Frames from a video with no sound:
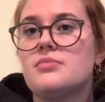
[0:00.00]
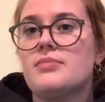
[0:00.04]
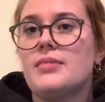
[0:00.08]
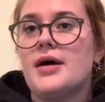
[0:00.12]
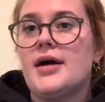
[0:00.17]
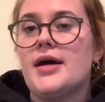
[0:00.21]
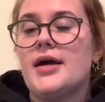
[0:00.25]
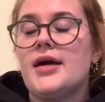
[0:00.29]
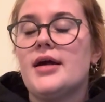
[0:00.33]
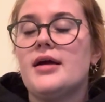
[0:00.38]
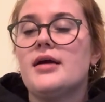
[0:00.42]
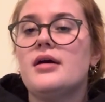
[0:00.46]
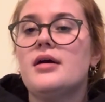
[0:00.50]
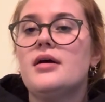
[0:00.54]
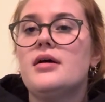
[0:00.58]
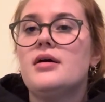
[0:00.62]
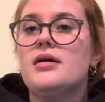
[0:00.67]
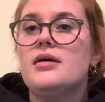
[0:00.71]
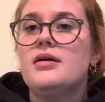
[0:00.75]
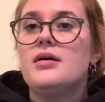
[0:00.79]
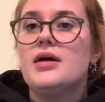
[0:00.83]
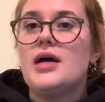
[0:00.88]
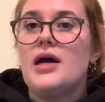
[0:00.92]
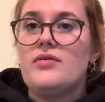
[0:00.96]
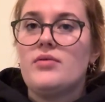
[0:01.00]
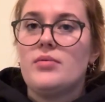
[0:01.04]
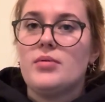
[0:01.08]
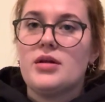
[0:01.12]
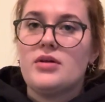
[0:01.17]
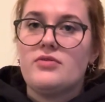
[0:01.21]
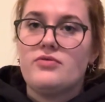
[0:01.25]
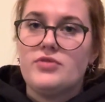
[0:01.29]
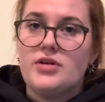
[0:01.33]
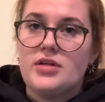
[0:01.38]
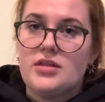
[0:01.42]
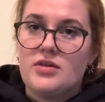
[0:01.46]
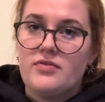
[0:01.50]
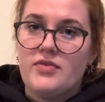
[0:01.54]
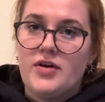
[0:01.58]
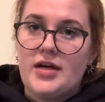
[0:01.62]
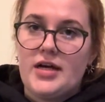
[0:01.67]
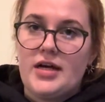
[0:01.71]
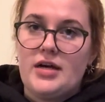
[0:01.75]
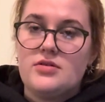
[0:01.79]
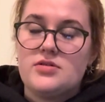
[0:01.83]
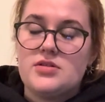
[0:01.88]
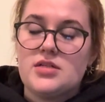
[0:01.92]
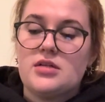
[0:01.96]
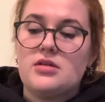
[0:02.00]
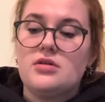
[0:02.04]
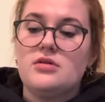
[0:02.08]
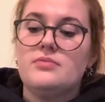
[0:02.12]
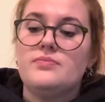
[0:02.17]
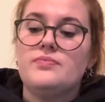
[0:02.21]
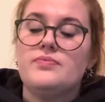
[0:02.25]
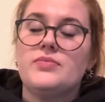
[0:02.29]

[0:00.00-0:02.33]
my everybody freak the fuck out signal.